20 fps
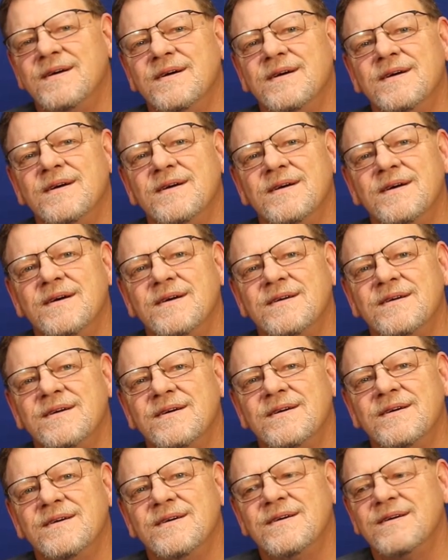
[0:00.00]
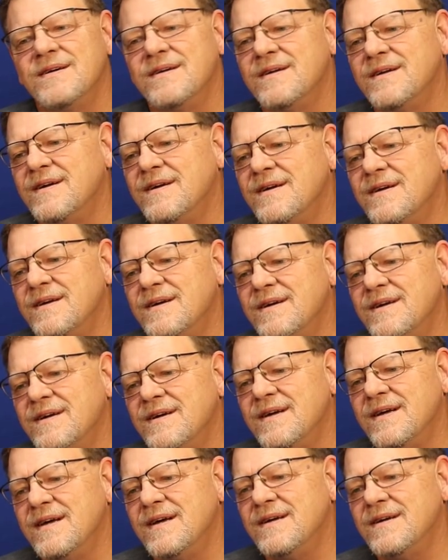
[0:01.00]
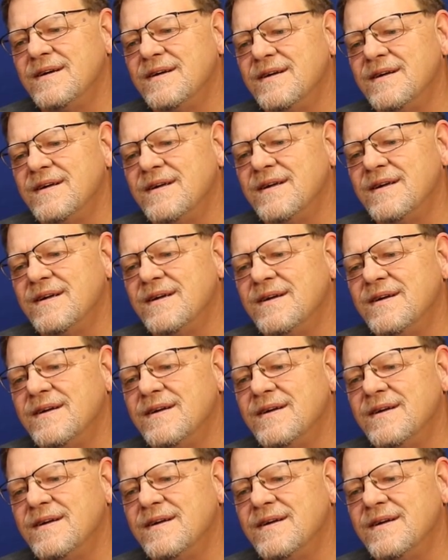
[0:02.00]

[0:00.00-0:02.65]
The person shown says nothing.